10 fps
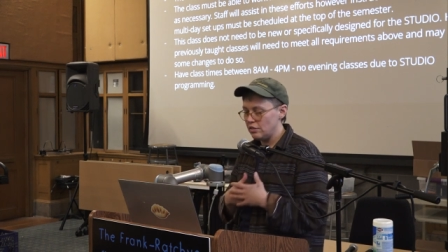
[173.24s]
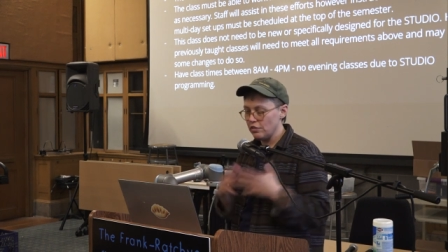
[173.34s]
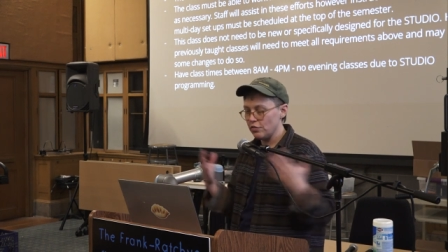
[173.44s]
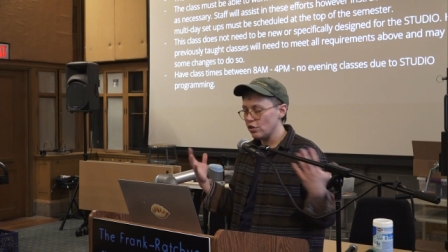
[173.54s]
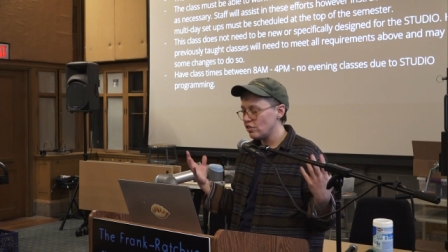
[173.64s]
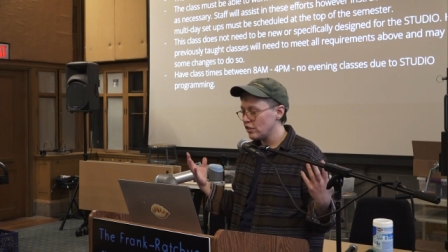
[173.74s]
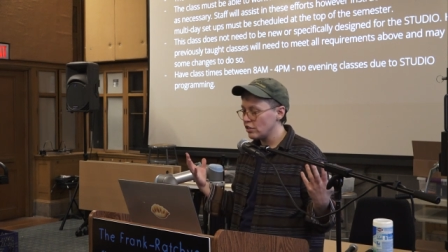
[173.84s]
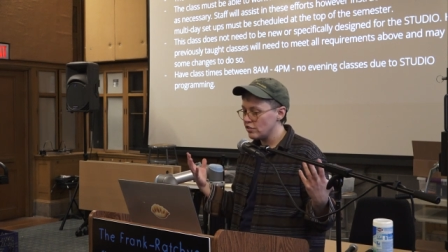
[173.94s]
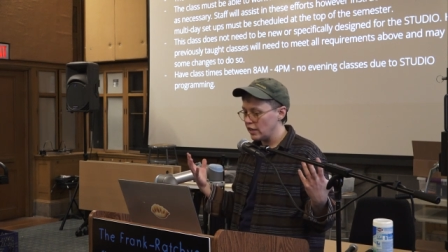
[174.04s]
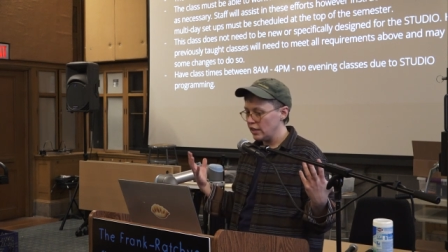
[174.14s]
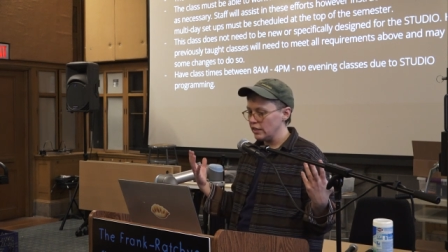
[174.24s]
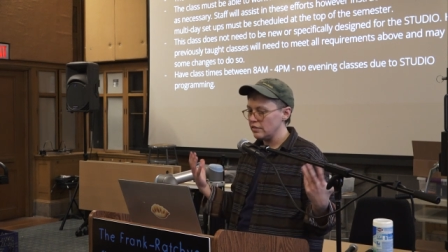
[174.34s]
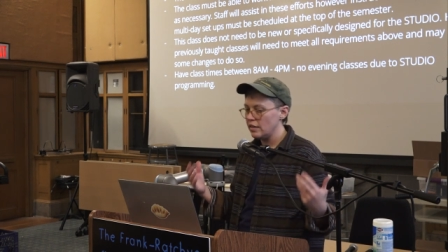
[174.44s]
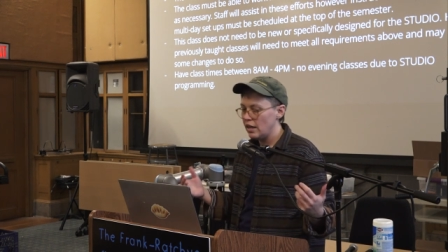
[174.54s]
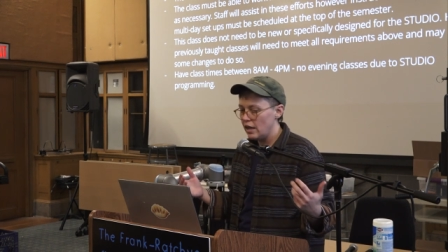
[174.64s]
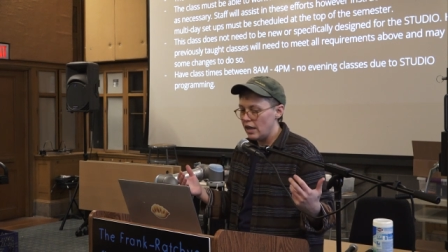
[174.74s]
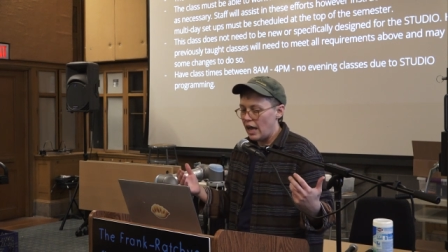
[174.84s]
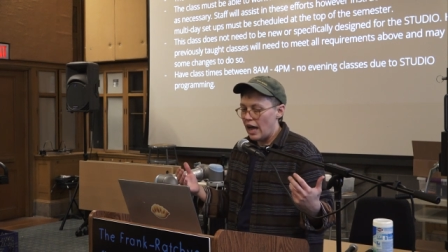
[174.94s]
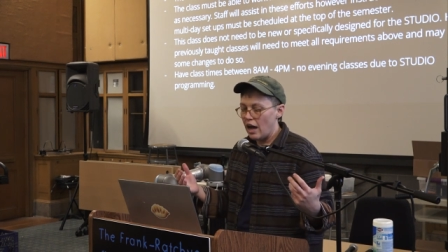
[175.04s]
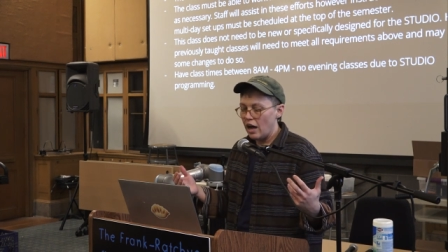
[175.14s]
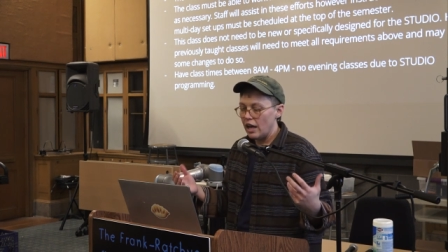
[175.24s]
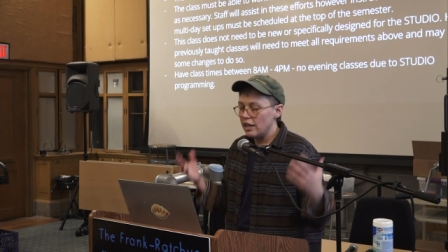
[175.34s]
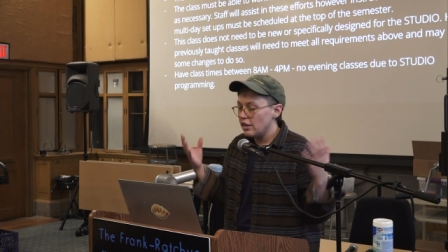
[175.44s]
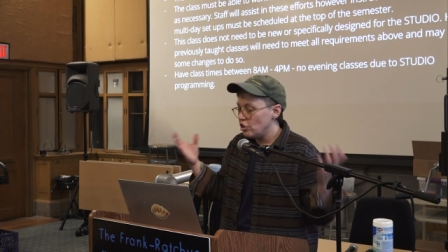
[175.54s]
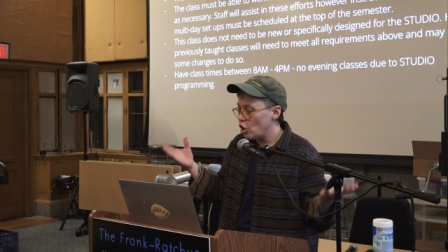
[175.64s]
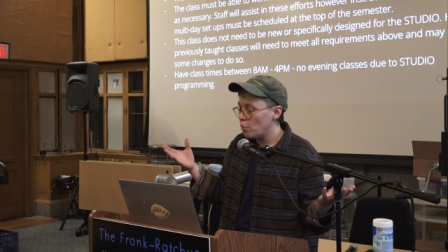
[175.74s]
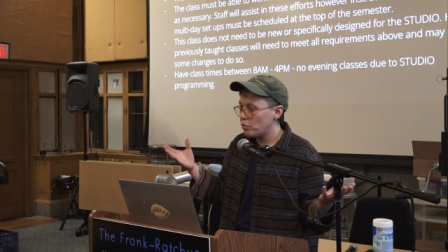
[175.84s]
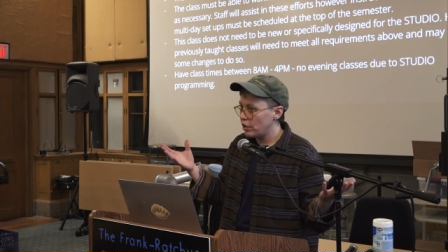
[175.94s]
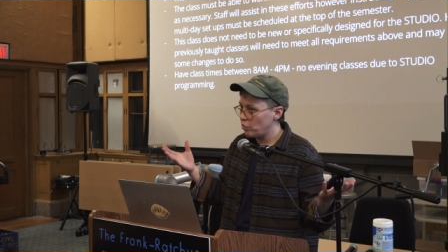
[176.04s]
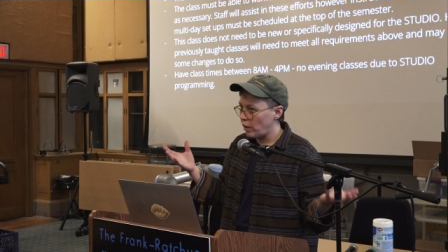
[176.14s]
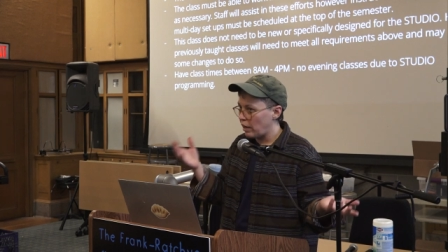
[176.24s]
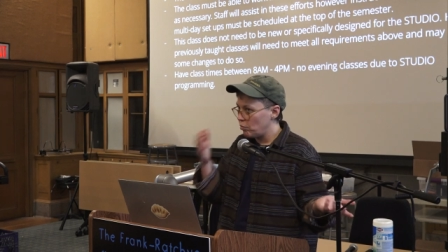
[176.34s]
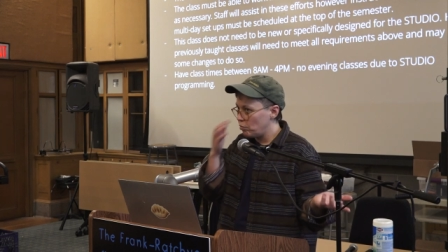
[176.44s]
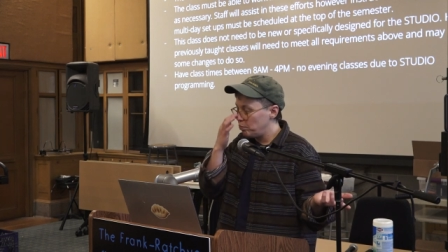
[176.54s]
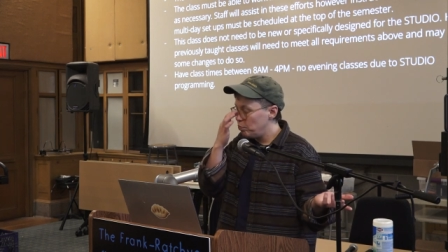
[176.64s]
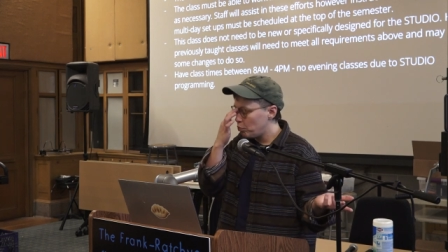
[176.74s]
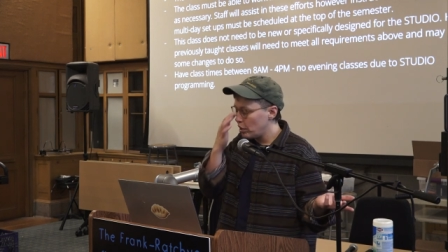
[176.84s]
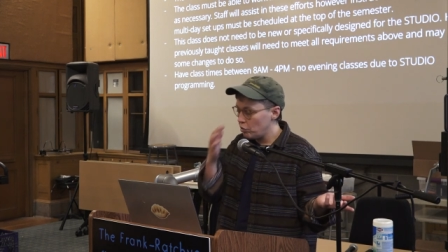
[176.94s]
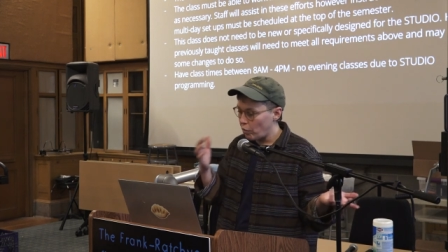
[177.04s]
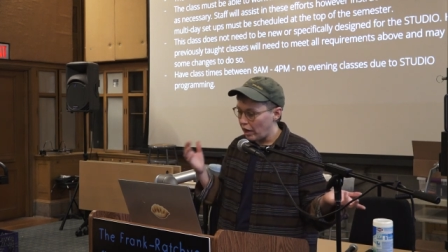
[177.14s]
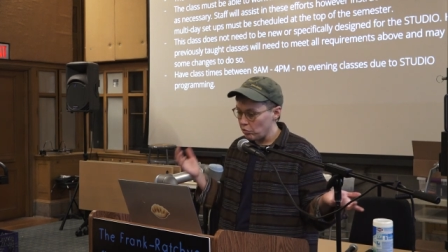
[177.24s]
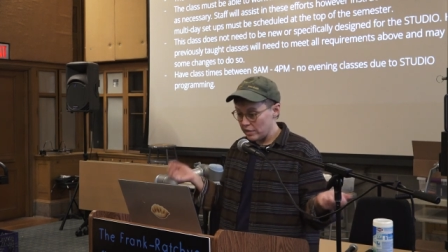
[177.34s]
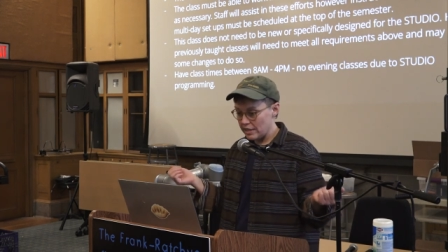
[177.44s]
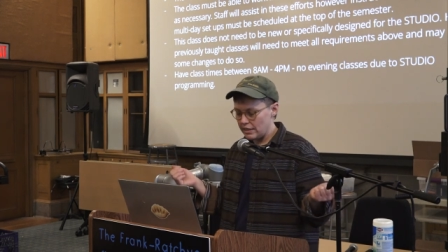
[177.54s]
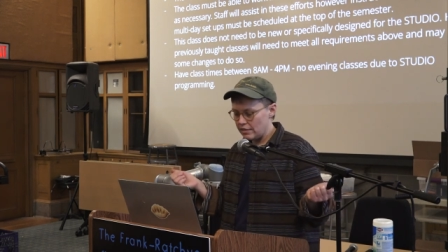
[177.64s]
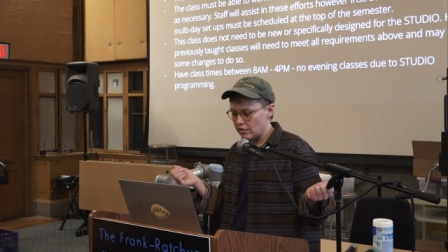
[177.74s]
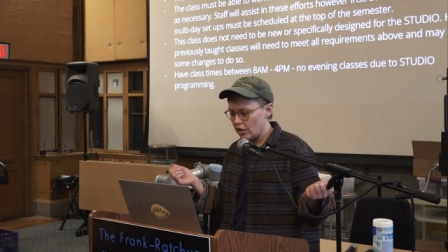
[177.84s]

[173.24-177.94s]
diverse in their studies. No prerequisites, a